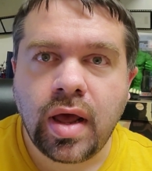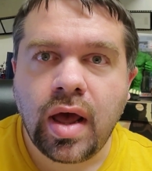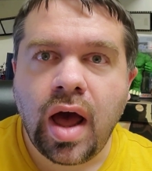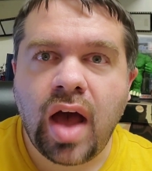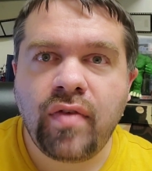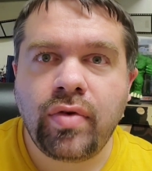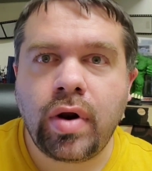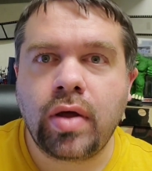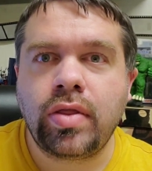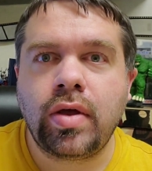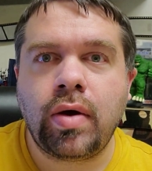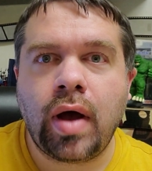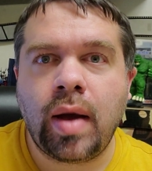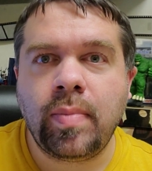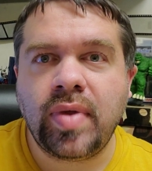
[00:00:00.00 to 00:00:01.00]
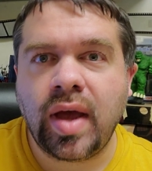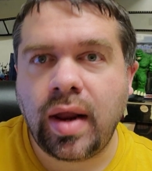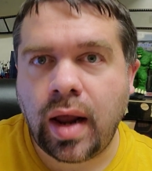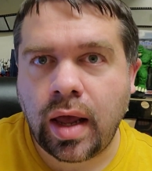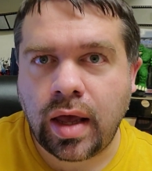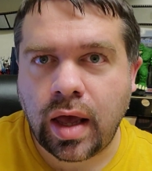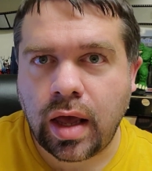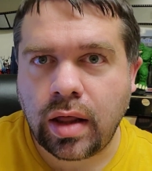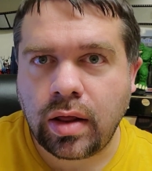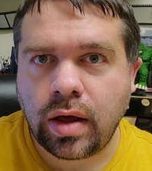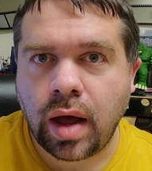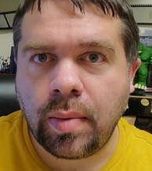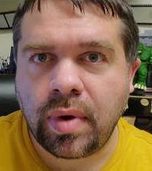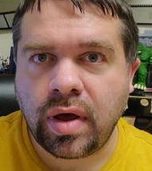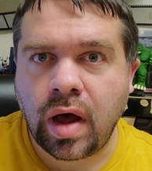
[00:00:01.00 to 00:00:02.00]
Hi everyone out there, I'm Dan, aka the
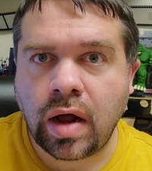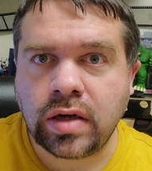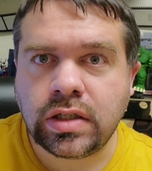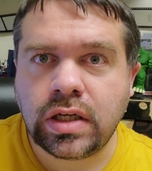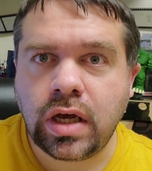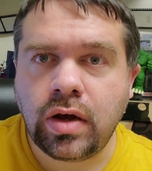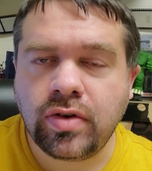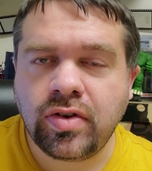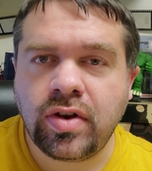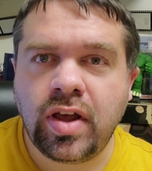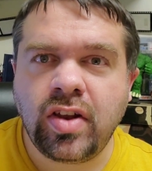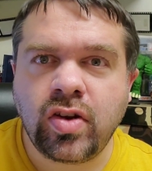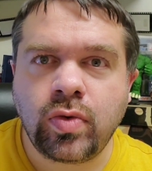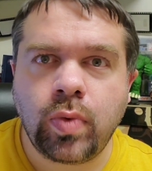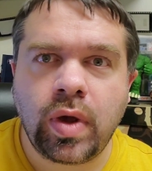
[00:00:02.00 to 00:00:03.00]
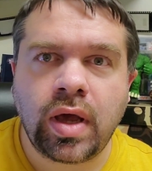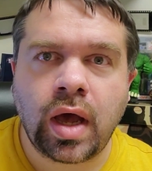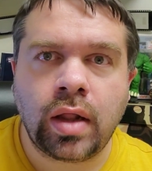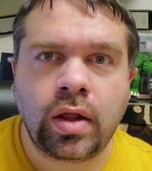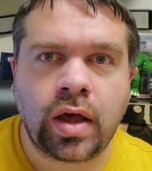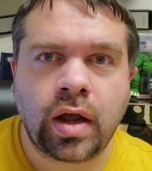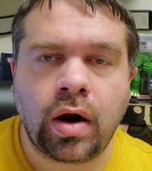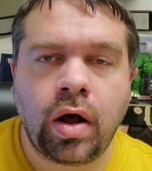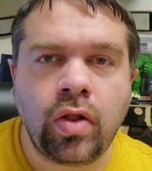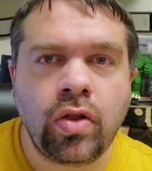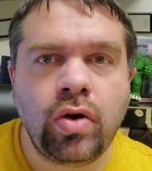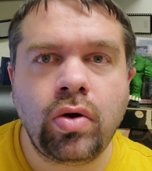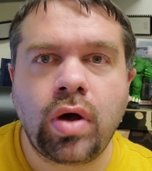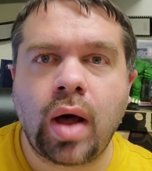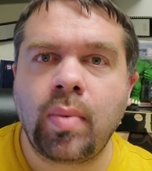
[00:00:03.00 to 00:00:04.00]
Comic Concierge, and each week I look at all the
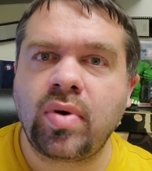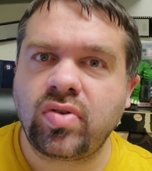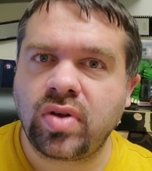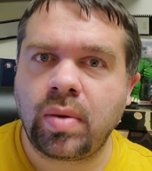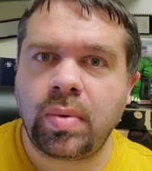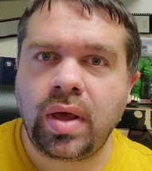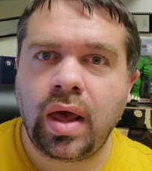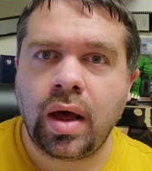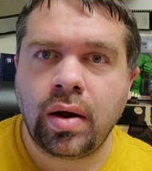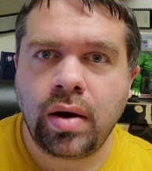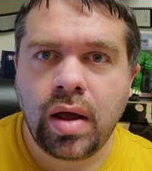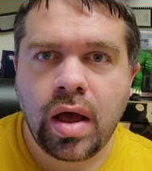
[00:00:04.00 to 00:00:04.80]
new comics coming out,